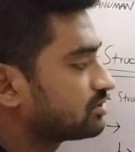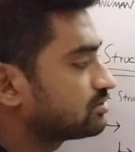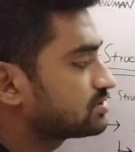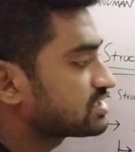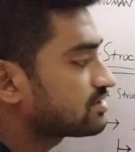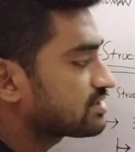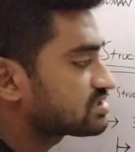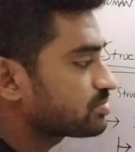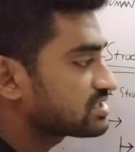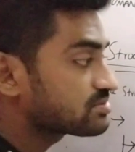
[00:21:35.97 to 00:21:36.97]
Roots are
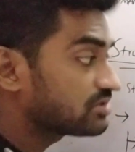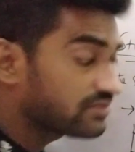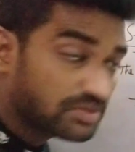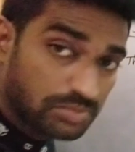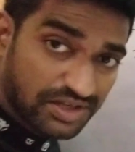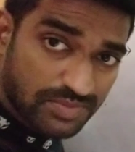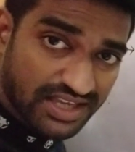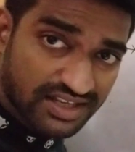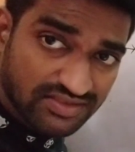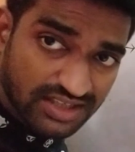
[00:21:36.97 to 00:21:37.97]
responsible for
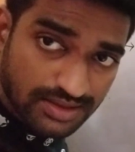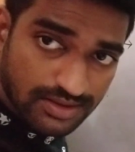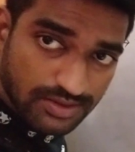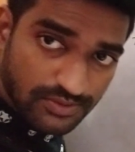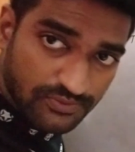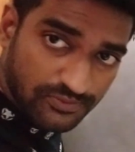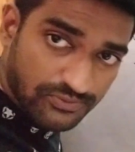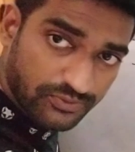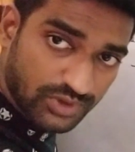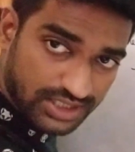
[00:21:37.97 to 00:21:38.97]
preparing the
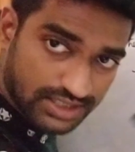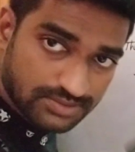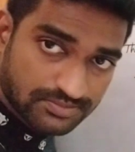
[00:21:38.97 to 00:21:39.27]
food